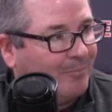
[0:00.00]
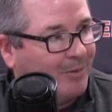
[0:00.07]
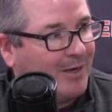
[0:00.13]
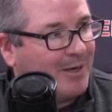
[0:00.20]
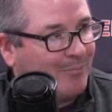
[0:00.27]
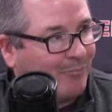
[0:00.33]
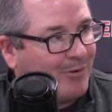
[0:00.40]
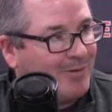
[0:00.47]
But
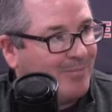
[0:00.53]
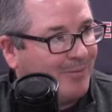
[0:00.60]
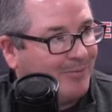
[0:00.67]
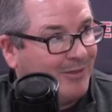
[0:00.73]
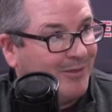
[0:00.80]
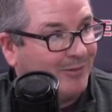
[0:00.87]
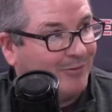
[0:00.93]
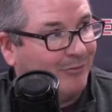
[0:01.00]
any premium
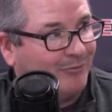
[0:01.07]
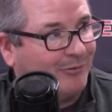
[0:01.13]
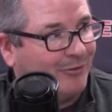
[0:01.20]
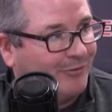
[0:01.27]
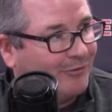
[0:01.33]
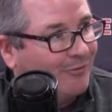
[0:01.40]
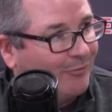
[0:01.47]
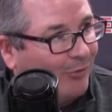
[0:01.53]
seat goes to
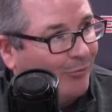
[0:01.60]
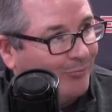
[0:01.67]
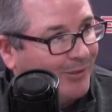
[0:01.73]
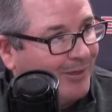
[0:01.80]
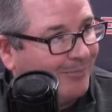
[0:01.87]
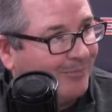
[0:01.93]
the home team.